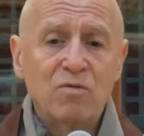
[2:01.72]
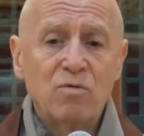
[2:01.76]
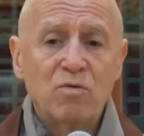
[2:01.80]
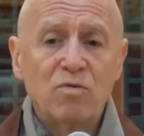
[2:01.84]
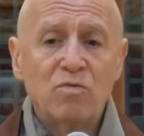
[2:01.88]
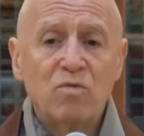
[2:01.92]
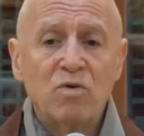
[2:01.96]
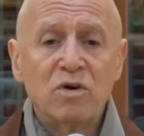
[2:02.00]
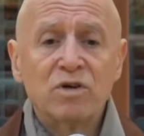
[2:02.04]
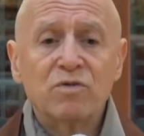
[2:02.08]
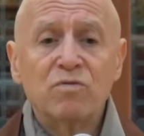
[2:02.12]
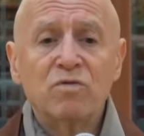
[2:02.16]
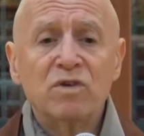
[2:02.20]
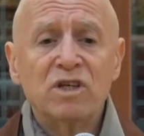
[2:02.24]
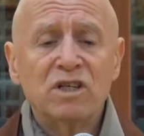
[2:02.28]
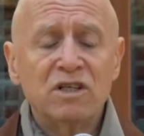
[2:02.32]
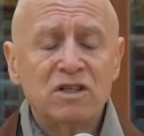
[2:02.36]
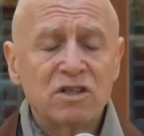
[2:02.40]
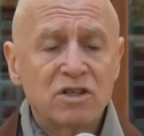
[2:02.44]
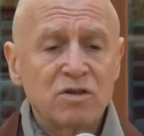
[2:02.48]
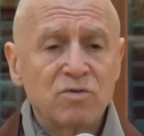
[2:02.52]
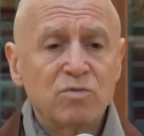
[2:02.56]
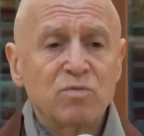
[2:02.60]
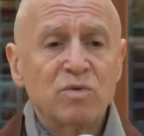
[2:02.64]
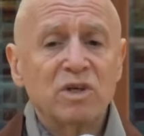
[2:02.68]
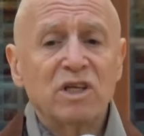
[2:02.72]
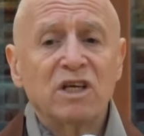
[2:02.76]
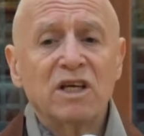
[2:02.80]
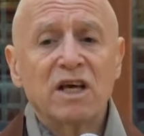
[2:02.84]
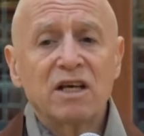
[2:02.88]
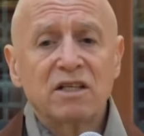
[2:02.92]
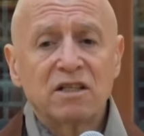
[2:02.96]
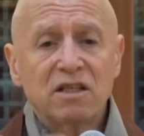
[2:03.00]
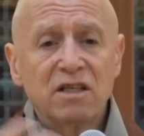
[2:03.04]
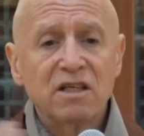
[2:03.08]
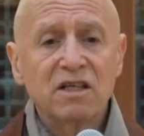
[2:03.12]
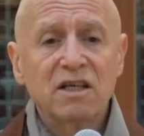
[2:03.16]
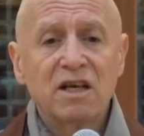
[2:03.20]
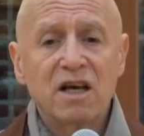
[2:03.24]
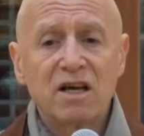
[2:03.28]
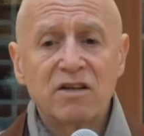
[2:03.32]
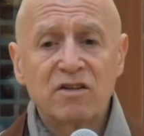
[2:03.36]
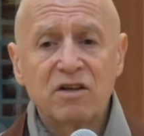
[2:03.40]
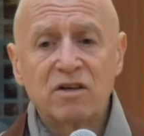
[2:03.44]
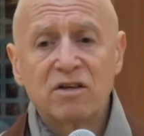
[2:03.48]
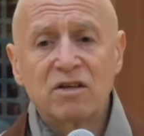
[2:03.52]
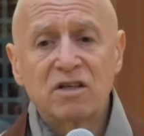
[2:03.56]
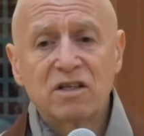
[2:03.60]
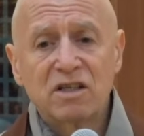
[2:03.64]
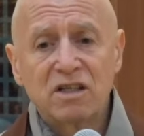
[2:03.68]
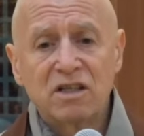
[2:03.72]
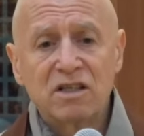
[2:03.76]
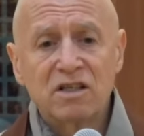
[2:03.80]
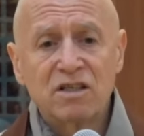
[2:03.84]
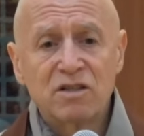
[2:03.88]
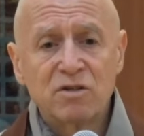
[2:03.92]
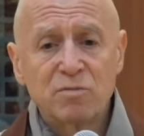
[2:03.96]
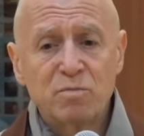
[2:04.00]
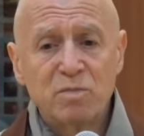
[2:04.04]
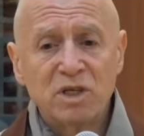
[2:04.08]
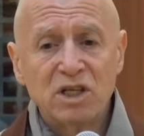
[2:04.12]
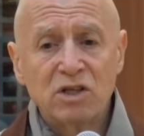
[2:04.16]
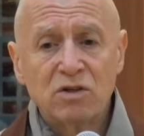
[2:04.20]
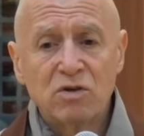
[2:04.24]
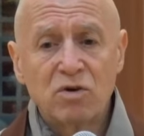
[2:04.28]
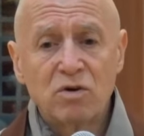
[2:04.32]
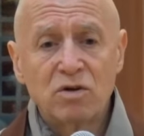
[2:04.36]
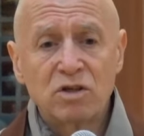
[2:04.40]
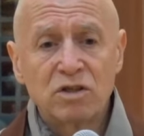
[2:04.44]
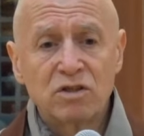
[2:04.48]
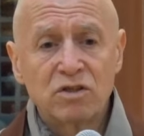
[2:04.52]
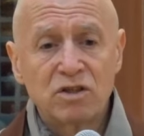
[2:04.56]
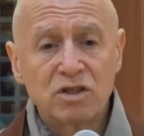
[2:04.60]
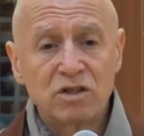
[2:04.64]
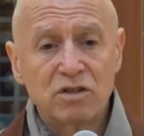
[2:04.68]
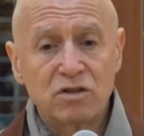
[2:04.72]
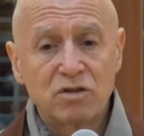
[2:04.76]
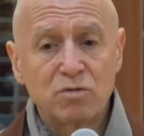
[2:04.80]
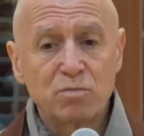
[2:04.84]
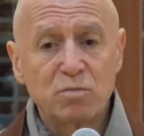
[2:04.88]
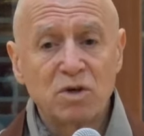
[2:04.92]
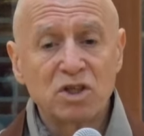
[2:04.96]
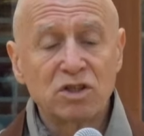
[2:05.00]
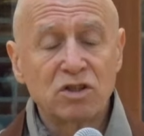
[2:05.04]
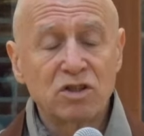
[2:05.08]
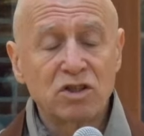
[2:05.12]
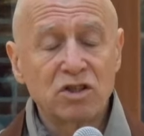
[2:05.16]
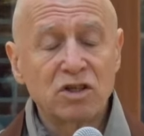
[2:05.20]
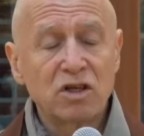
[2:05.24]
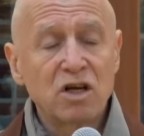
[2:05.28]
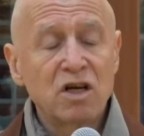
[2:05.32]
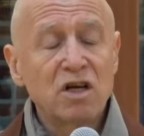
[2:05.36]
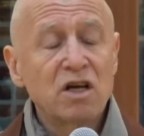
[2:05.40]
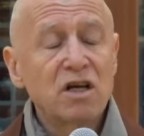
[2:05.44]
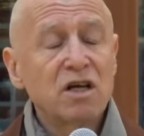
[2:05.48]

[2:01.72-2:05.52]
One reason we get together is because it's much,